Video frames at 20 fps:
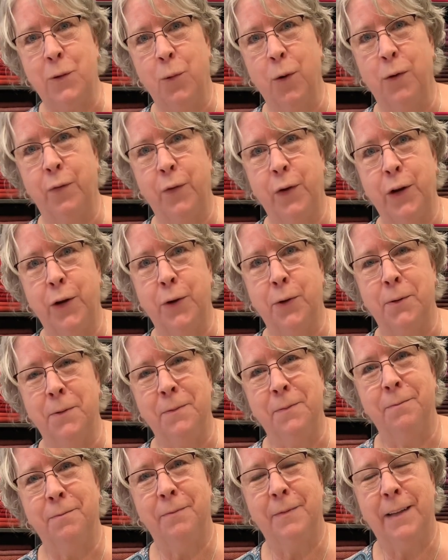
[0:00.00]
work for you.
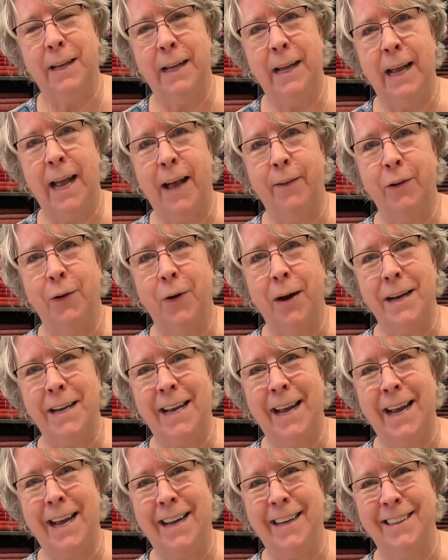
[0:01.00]
Have a great
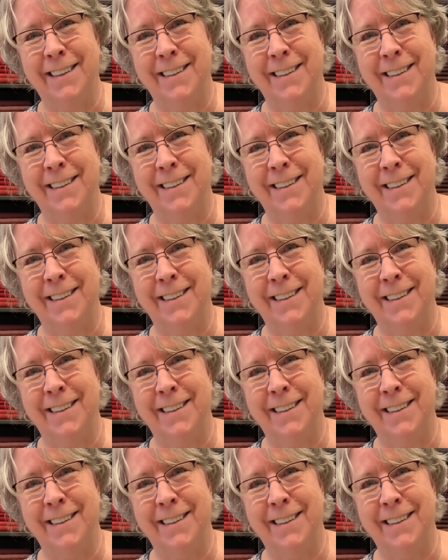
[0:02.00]
day.